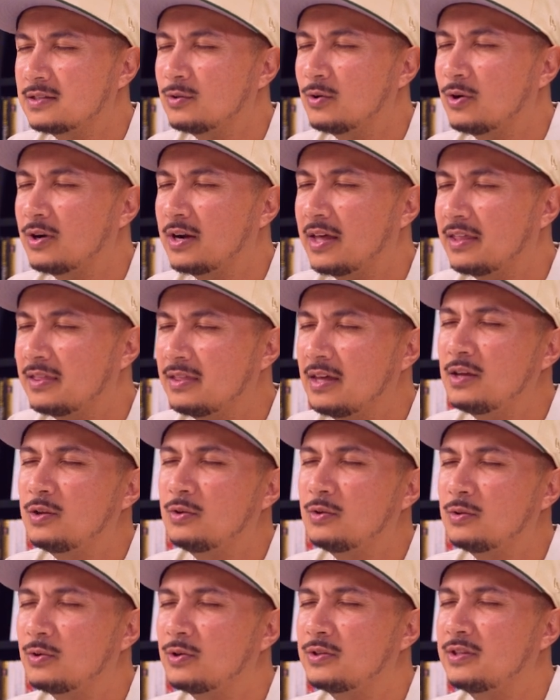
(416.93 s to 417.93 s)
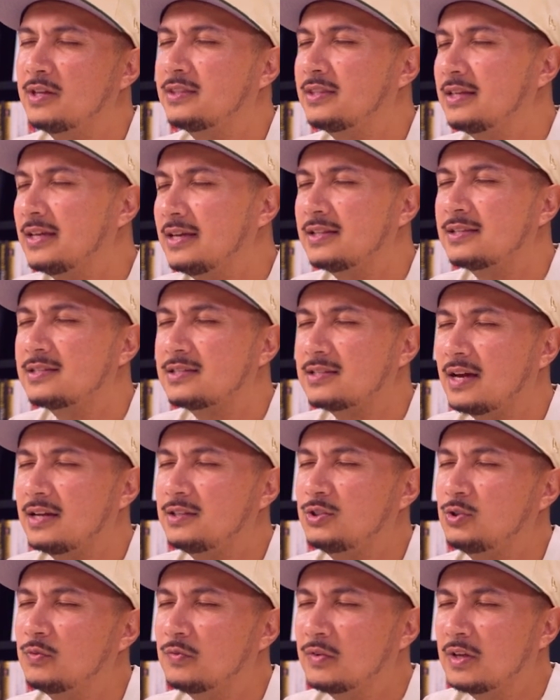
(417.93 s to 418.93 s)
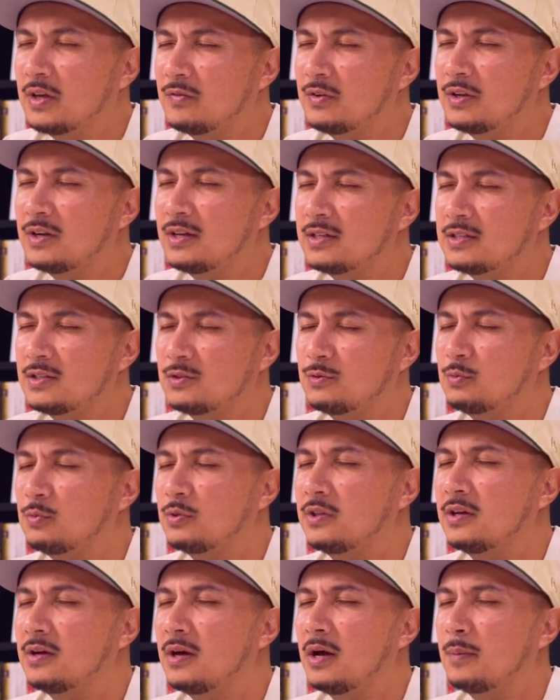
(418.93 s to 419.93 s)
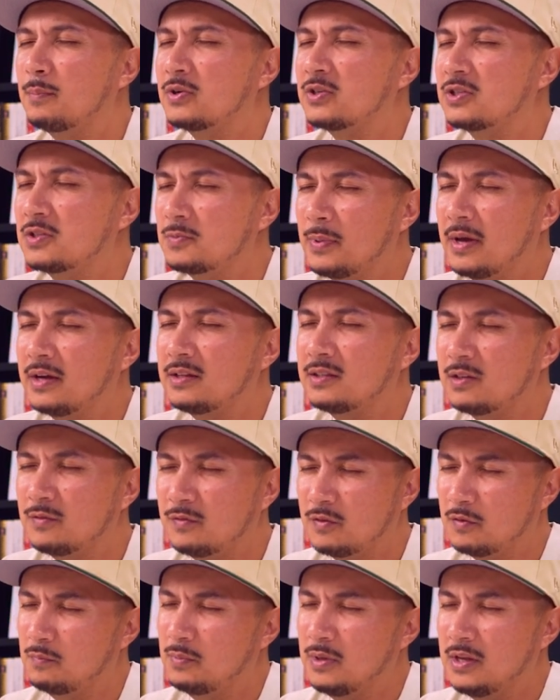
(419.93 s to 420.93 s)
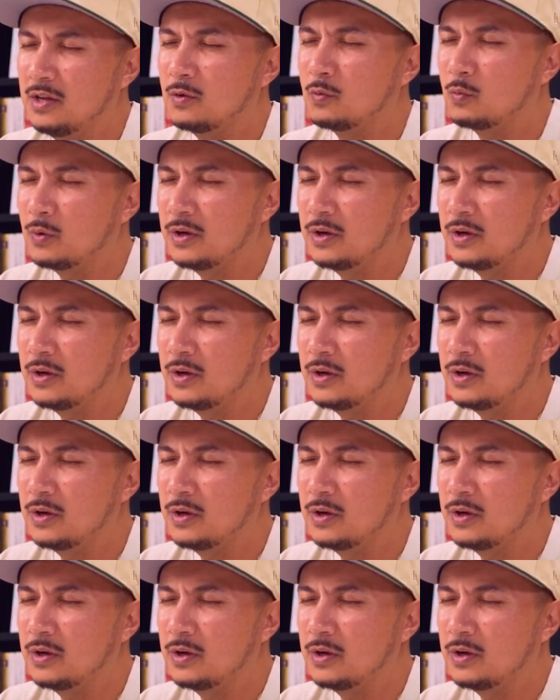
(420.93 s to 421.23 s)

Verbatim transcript: Lord, I thank you, Lord, that the insight you've given us through the perspective of being